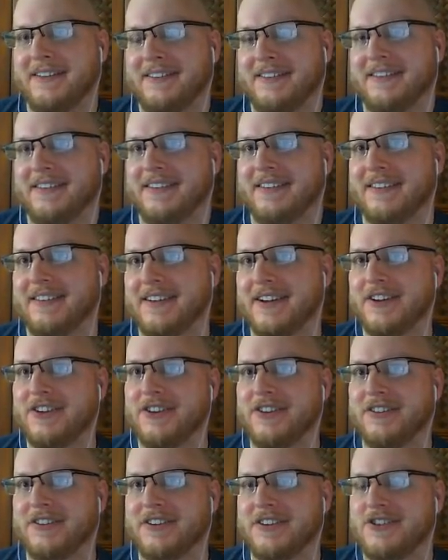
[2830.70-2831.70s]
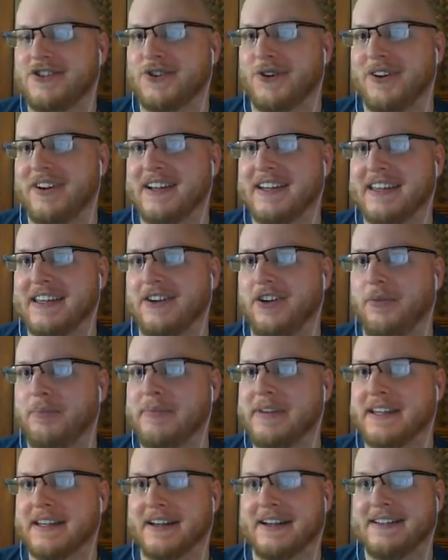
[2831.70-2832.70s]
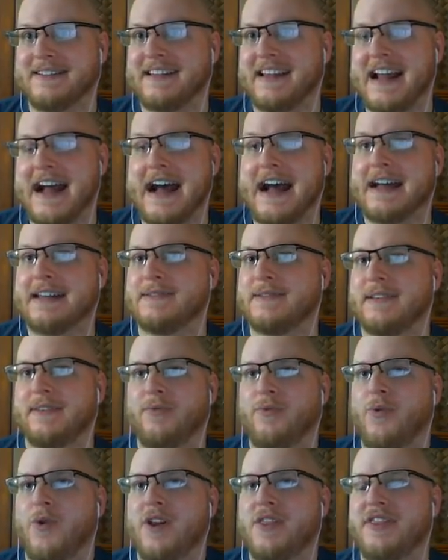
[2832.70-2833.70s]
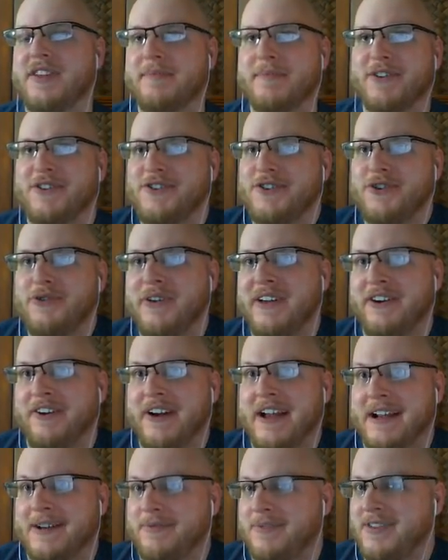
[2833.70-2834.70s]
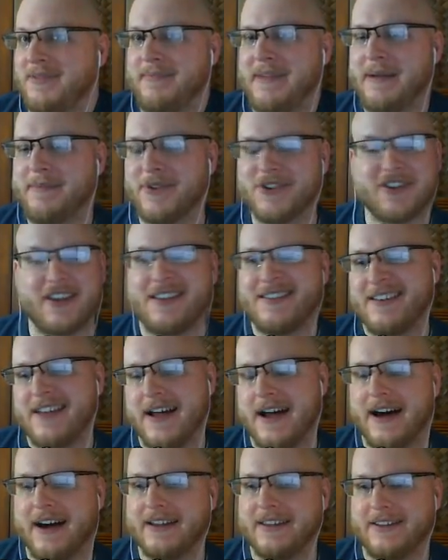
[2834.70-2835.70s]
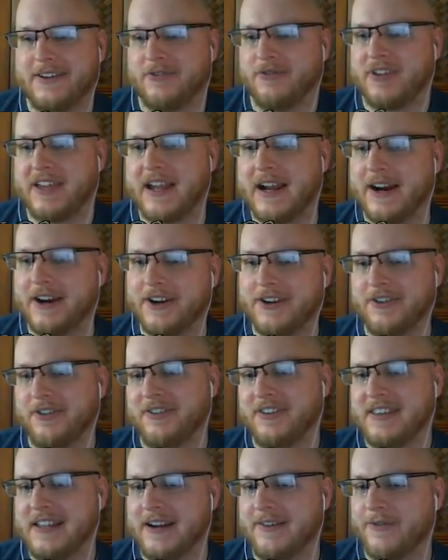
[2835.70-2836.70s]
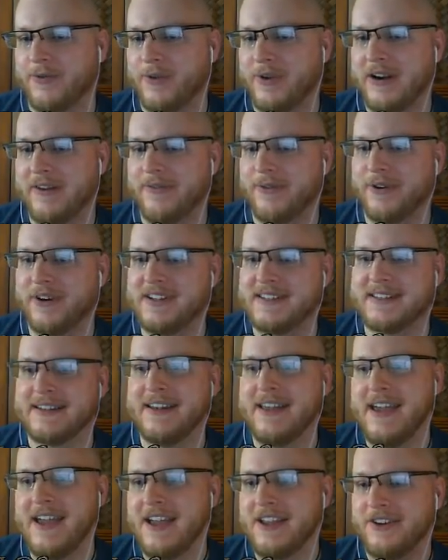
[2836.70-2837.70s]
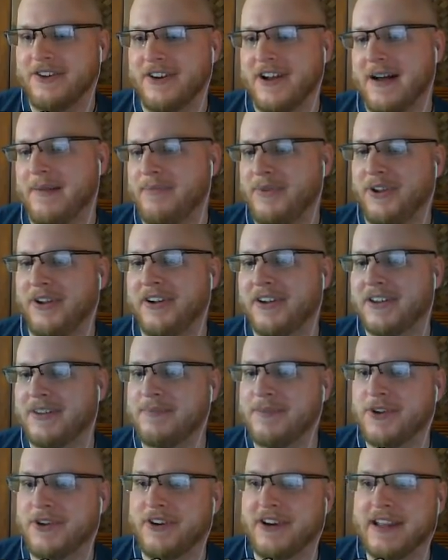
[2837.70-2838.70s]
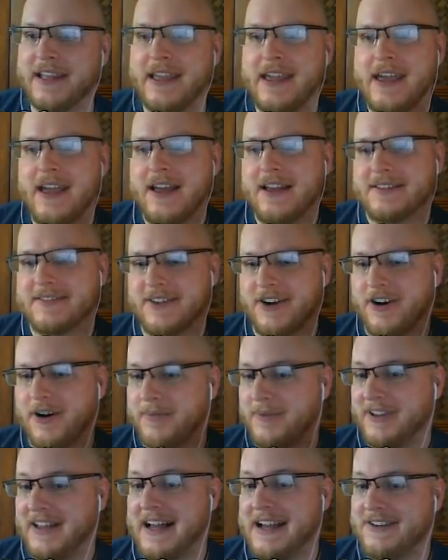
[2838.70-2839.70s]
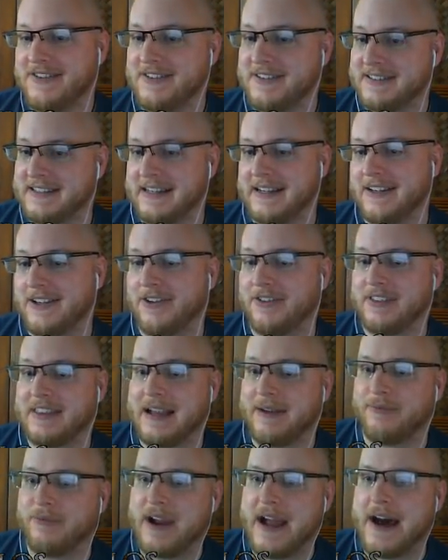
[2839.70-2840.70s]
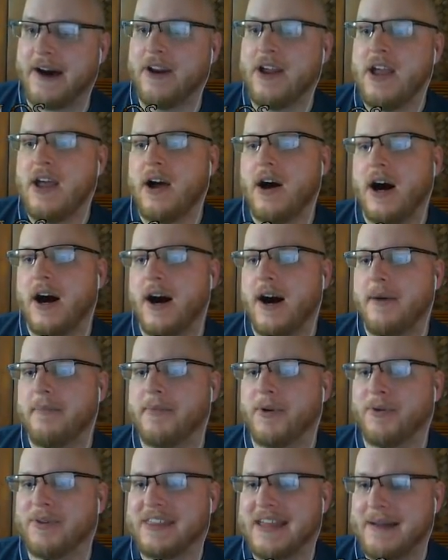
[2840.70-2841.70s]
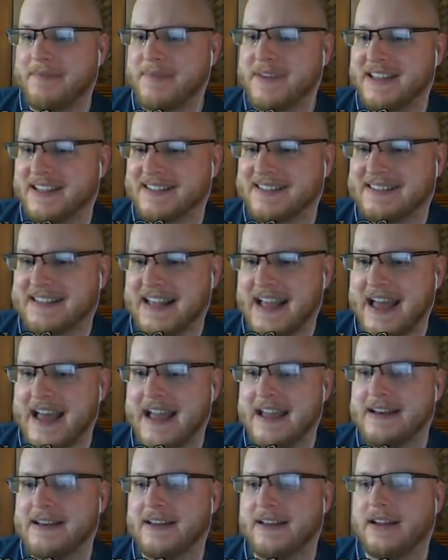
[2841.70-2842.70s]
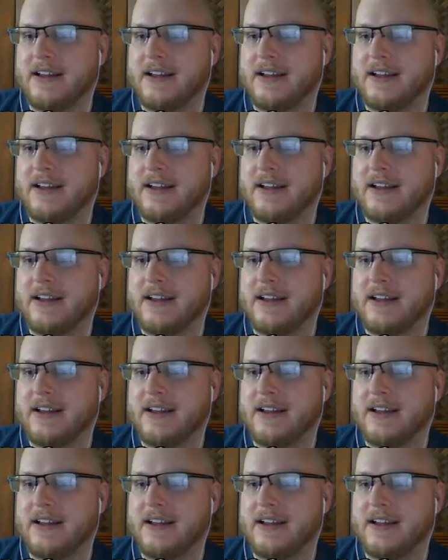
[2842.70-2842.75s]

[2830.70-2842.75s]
You join a guild because it has one thing, but do you interact with the members? Nah, you don't care. You're only there for whatever reason. You're not building a community. So I'm glad you decided to go with that route. But with that being said,